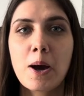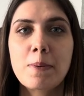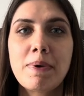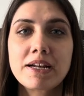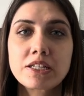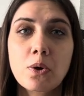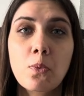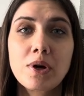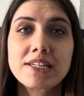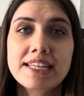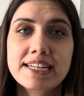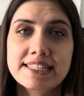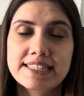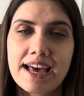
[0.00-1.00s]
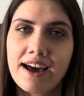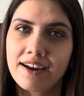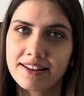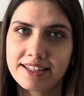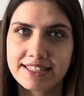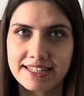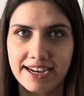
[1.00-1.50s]
but what
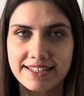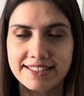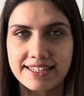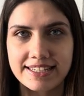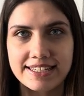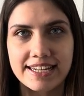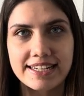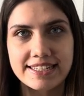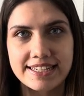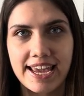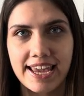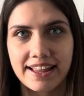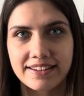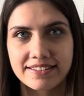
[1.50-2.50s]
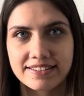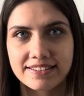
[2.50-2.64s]
exactly does it entail?